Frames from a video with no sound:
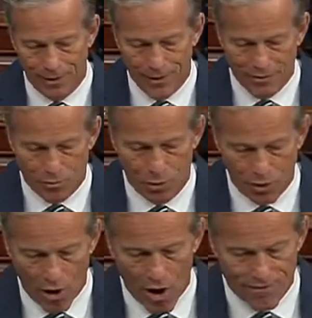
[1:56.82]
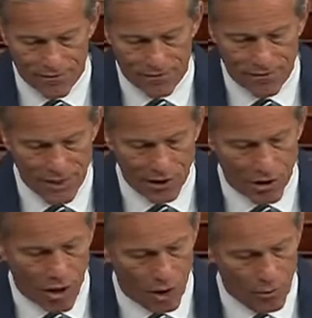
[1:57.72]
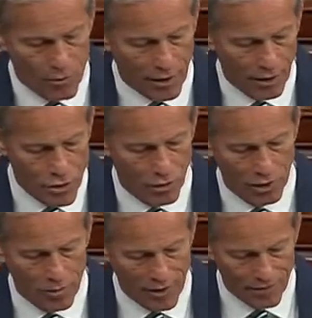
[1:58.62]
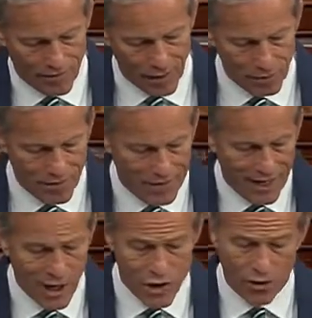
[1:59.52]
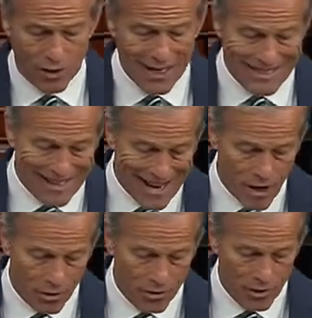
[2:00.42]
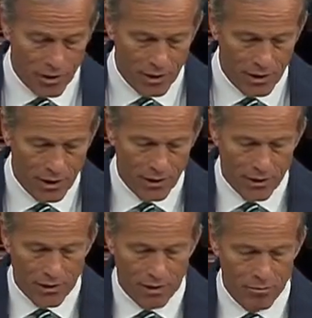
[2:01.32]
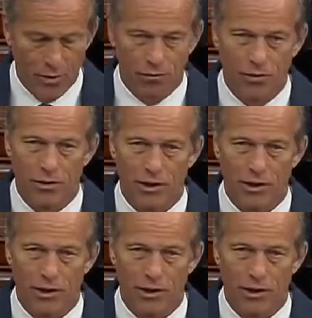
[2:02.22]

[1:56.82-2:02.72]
They have to put off needed car repairs, or eliminate a family vacation, or cut down on milk for their